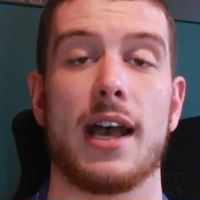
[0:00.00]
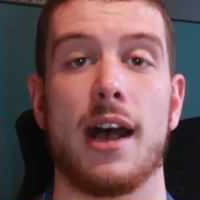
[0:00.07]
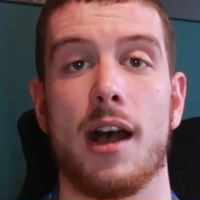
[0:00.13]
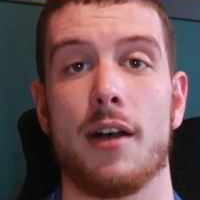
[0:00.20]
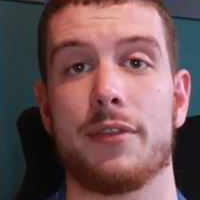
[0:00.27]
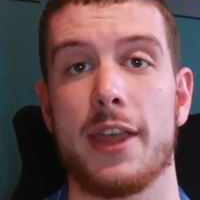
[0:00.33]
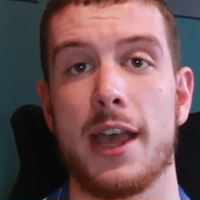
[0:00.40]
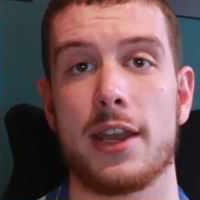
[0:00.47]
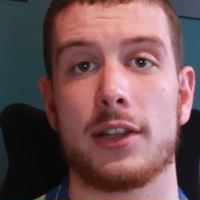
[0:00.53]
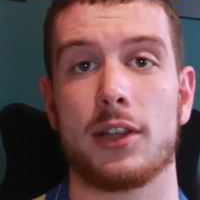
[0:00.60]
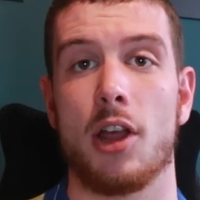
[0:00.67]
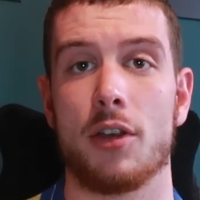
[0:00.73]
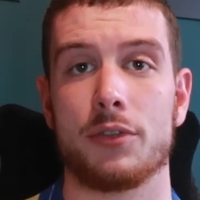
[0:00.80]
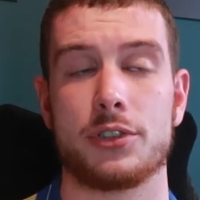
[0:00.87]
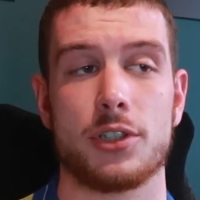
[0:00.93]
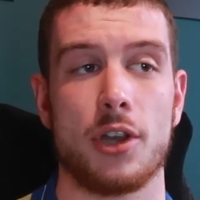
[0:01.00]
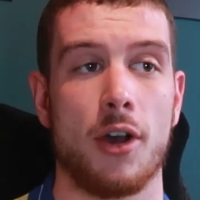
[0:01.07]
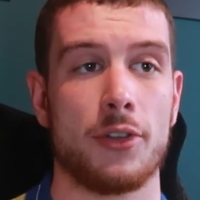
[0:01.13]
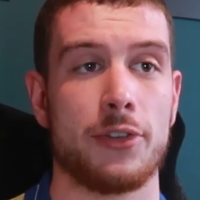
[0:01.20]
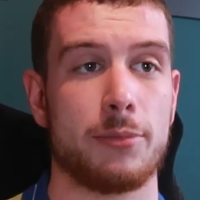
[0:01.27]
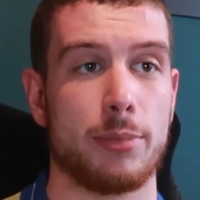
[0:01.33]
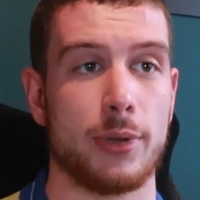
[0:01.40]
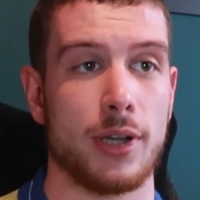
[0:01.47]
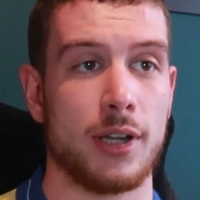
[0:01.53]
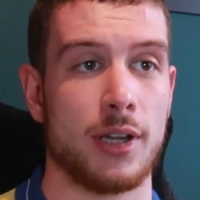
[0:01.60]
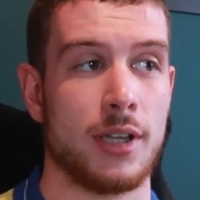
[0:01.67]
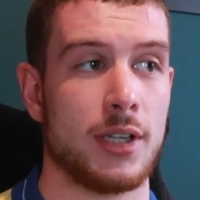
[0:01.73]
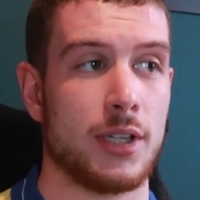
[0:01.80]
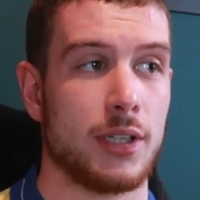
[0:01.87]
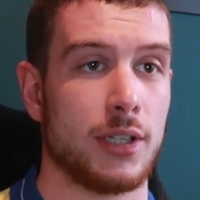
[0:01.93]
half, they had a lot of shots, but
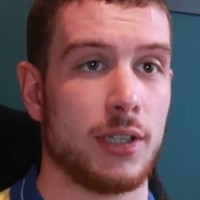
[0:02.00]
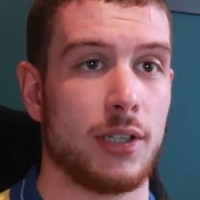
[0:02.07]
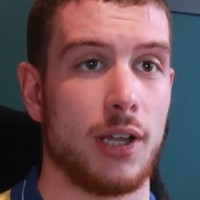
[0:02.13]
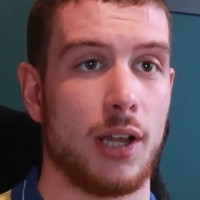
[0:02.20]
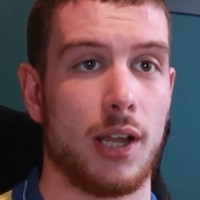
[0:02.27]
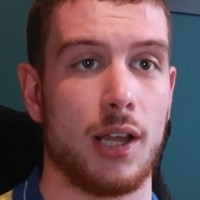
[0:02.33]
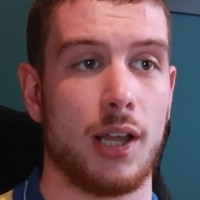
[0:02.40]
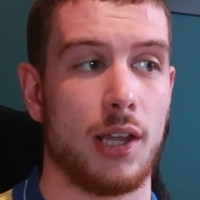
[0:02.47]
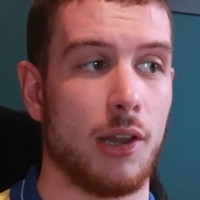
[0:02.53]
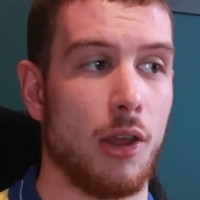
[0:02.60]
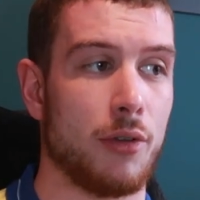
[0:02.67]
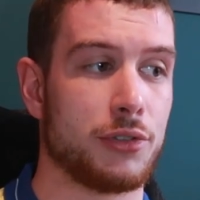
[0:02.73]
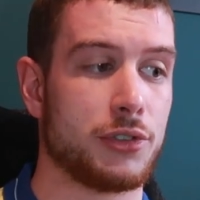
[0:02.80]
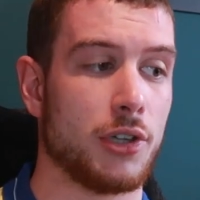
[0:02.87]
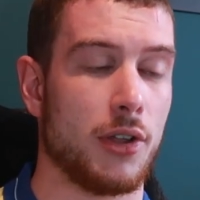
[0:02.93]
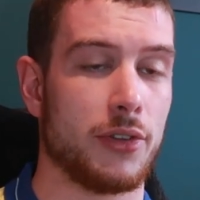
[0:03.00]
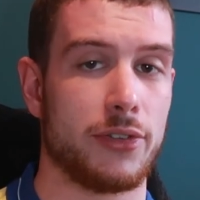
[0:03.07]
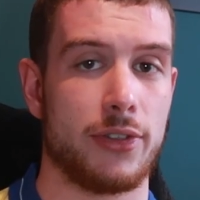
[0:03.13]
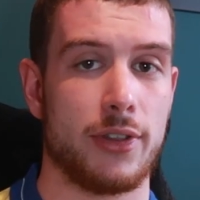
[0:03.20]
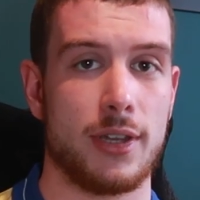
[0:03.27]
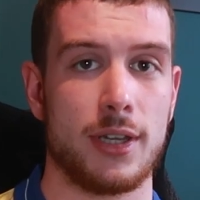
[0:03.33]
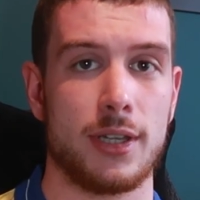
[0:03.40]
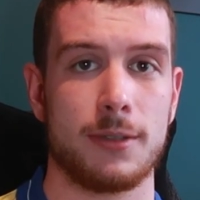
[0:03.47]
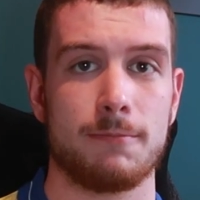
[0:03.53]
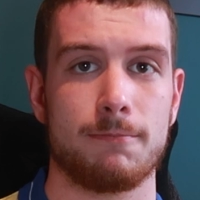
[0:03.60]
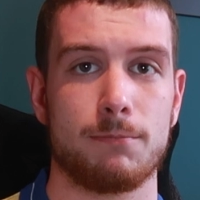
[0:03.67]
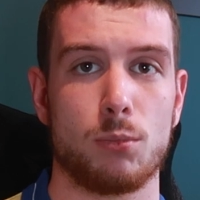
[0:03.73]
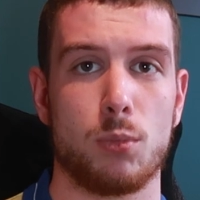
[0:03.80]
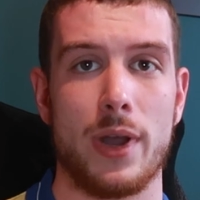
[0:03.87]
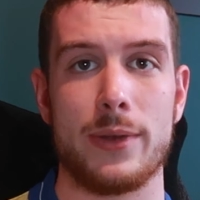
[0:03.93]
a lot of shots that
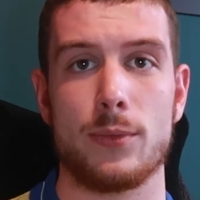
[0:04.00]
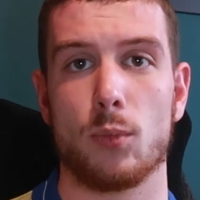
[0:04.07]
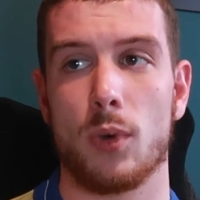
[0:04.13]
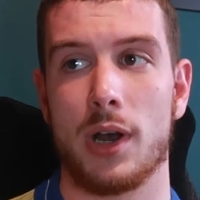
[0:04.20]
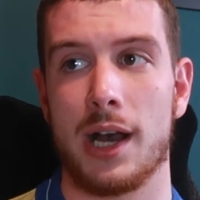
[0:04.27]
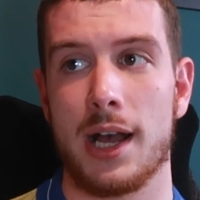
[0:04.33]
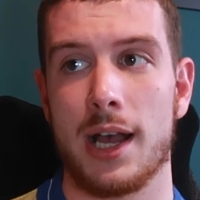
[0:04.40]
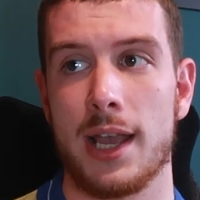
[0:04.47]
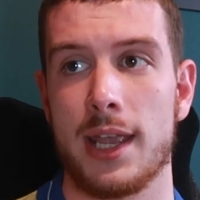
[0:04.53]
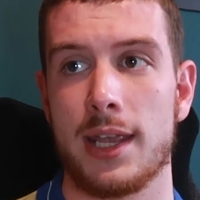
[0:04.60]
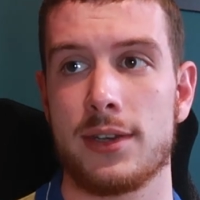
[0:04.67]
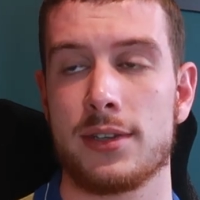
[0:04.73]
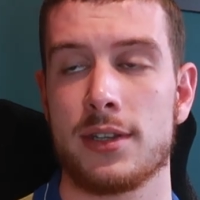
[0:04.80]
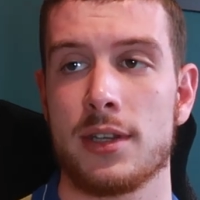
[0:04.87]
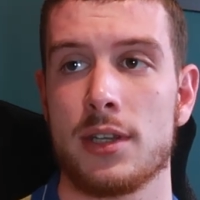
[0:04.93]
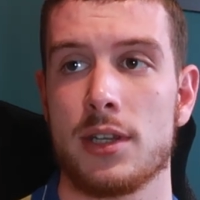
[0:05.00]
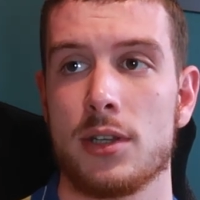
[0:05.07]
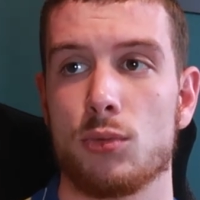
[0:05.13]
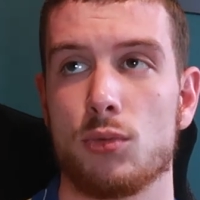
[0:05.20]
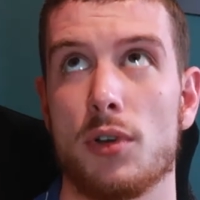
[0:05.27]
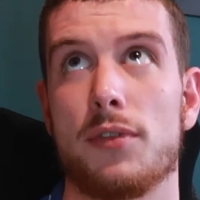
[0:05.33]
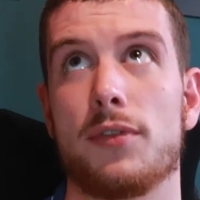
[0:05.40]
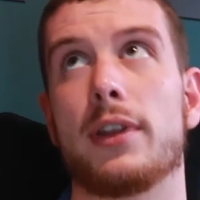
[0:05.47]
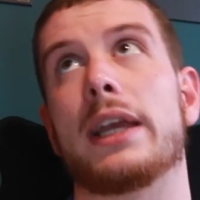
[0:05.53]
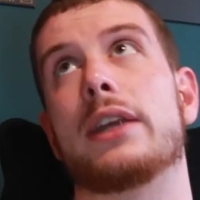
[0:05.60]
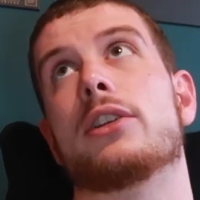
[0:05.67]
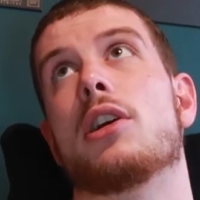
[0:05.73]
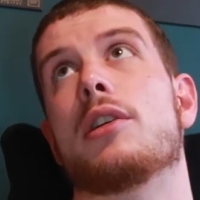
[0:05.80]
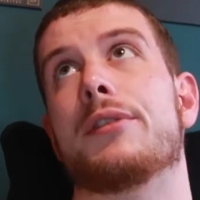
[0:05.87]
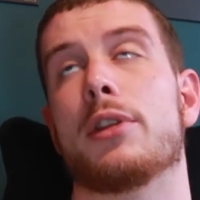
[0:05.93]
went wide, were
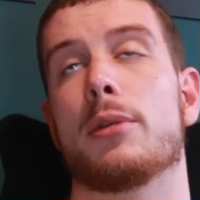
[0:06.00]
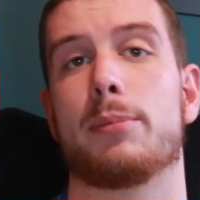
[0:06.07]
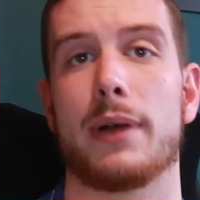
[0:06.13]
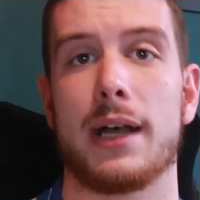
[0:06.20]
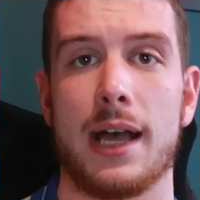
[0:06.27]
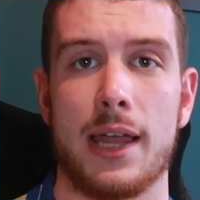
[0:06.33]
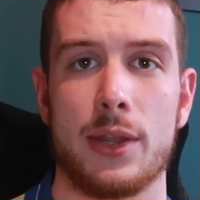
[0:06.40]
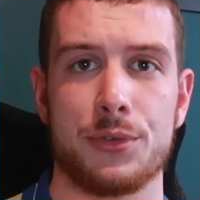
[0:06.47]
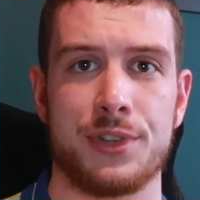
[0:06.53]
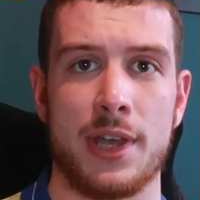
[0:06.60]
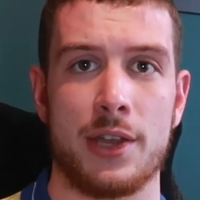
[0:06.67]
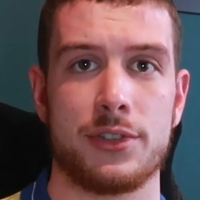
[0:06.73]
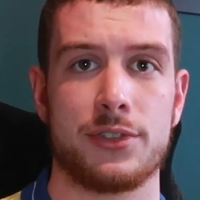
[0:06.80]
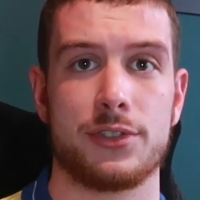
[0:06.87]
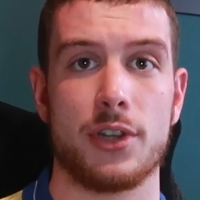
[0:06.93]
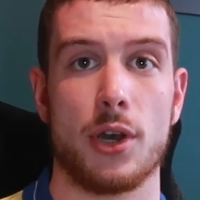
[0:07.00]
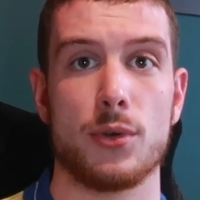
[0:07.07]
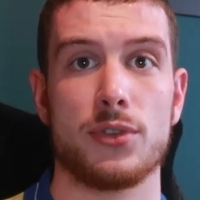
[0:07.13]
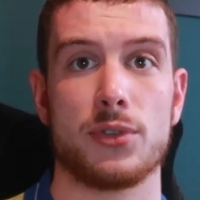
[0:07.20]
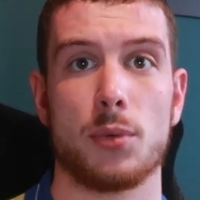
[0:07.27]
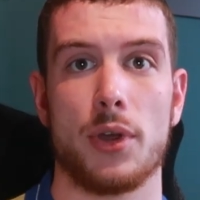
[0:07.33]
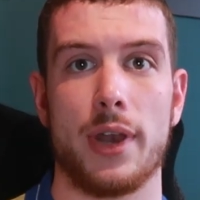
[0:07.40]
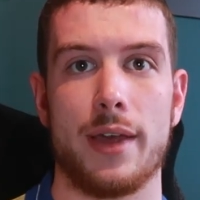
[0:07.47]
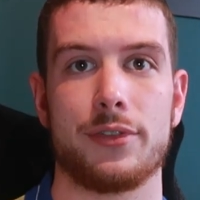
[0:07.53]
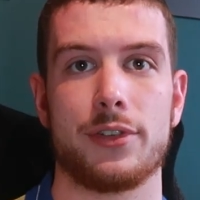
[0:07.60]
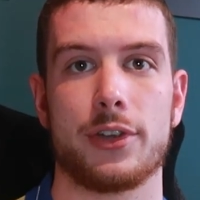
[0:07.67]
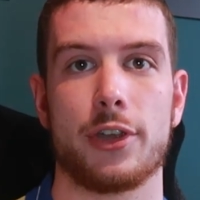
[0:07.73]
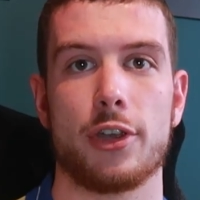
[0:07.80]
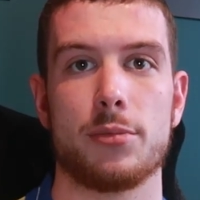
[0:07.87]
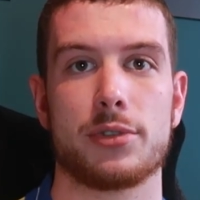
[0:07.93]
flicked over the bar. There was that Stones one
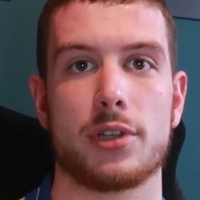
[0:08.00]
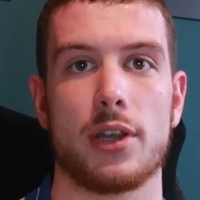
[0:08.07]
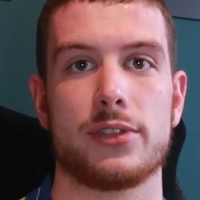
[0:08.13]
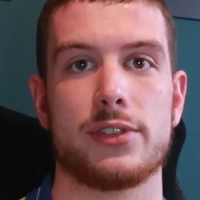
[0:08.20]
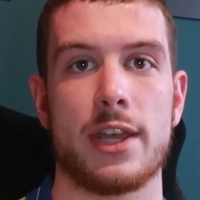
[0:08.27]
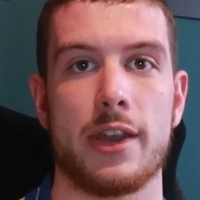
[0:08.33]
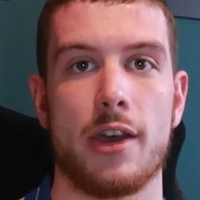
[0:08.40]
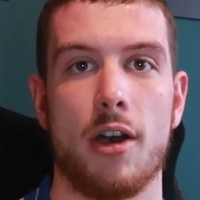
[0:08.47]
after Coops got sent